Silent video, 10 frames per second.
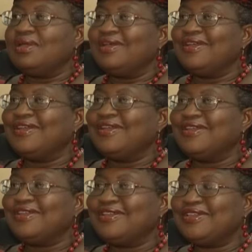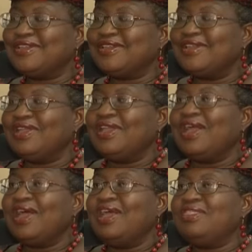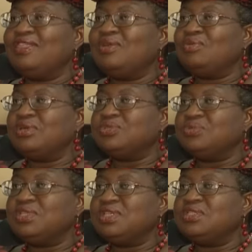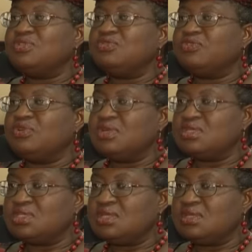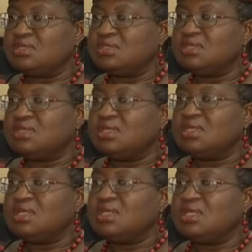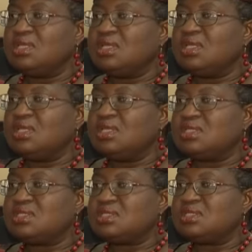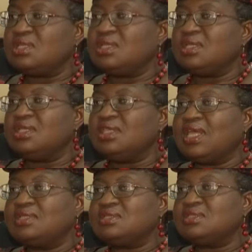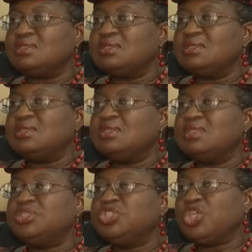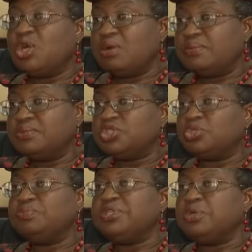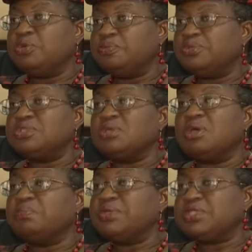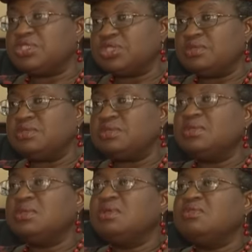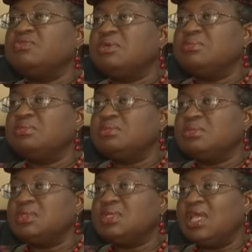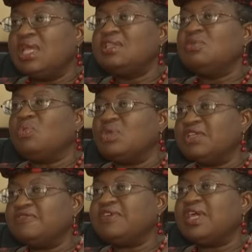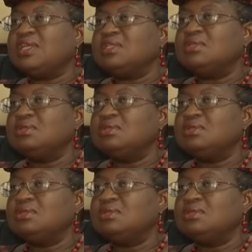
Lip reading: I think what we need to focus on is that the job should be open to competition from any qualified